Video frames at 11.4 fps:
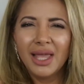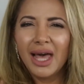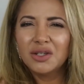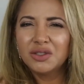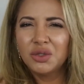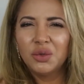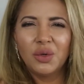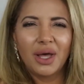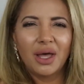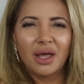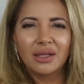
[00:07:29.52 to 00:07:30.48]
out to
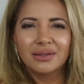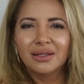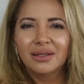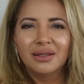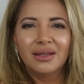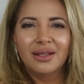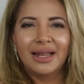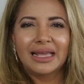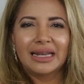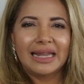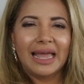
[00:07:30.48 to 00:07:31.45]
a, uh,
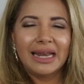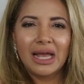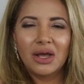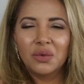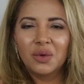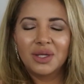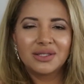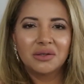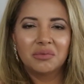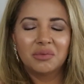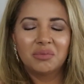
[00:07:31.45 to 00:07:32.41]
like a night out with
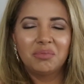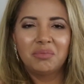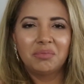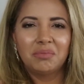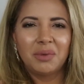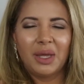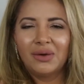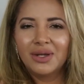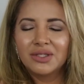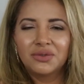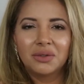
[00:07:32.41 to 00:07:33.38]
some
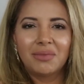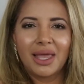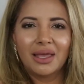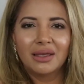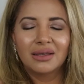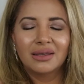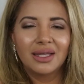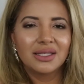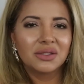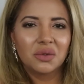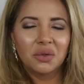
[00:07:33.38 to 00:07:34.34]
parents from my
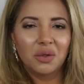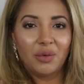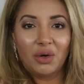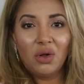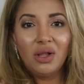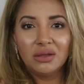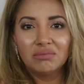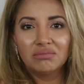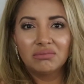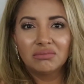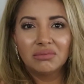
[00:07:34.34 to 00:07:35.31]
kids school we're all
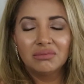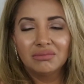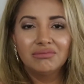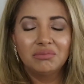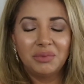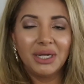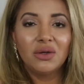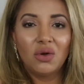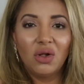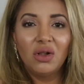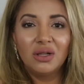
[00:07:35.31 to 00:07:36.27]
pretty
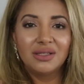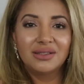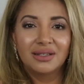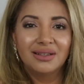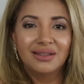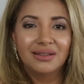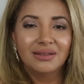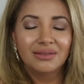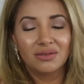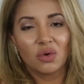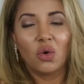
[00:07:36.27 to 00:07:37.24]
old
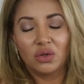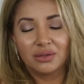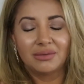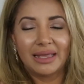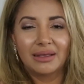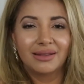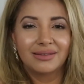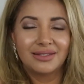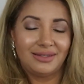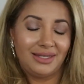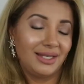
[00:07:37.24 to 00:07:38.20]
not old like
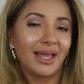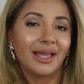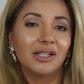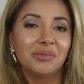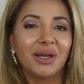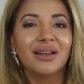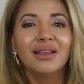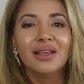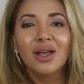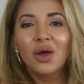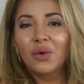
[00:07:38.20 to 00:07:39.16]
senile but
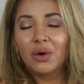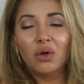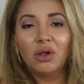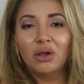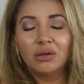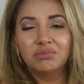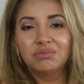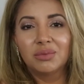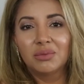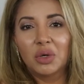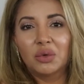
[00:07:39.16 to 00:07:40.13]
we're all
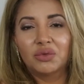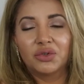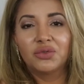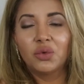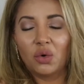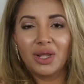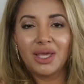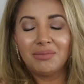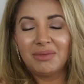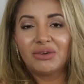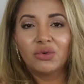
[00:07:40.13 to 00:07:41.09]
over
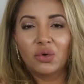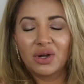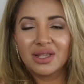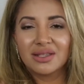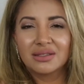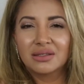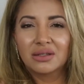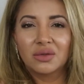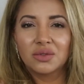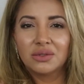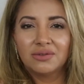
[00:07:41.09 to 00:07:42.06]
40, mid 40s,
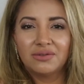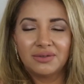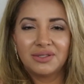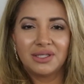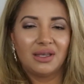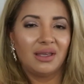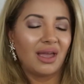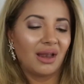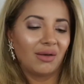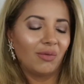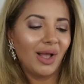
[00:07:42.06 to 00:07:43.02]
close to 50,
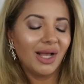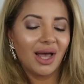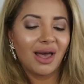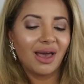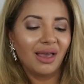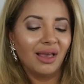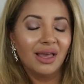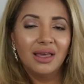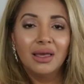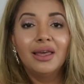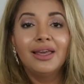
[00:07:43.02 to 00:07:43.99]
and one guy,
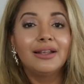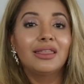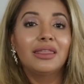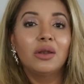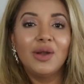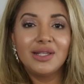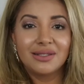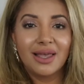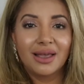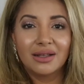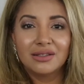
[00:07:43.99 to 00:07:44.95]
in three
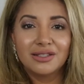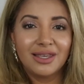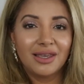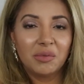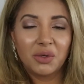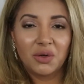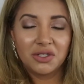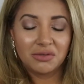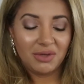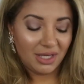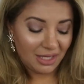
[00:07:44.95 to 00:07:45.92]
seconds, he
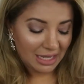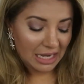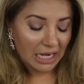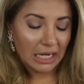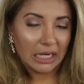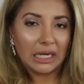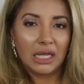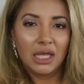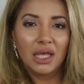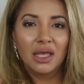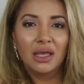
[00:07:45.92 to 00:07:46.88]
approached me and
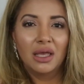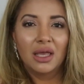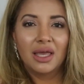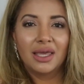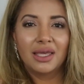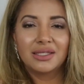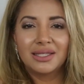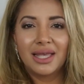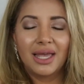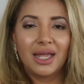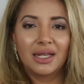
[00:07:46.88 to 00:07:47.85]
he
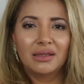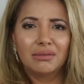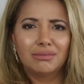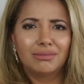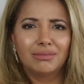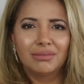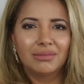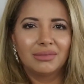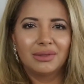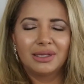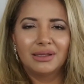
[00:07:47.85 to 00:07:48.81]
said
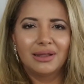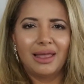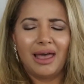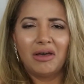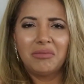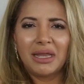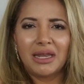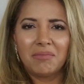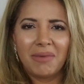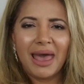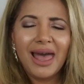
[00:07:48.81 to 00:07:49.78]
how
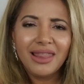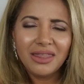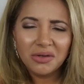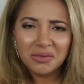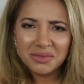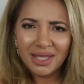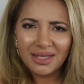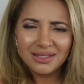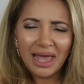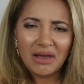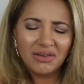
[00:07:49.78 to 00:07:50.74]
many bathrooms
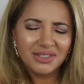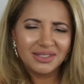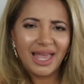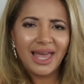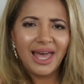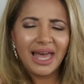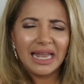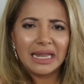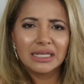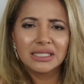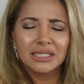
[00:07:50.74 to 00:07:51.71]
his house had,
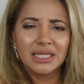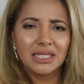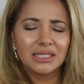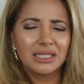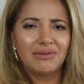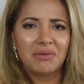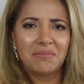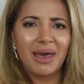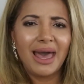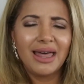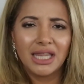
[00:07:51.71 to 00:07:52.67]
like six, seven
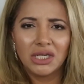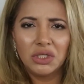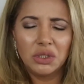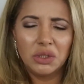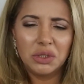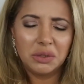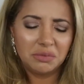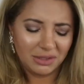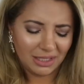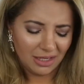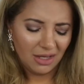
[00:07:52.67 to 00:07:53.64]

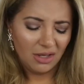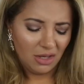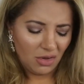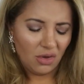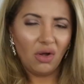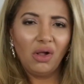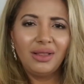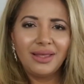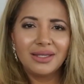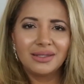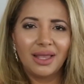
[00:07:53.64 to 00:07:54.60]
bathrooms, and all
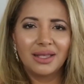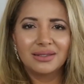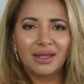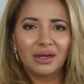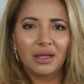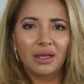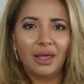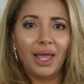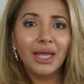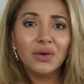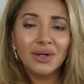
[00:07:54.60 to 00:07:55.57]
these things that
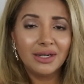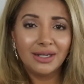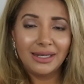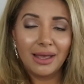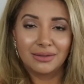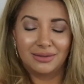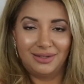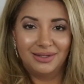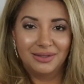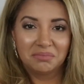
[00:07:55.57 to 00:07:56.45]
I couldn't care less.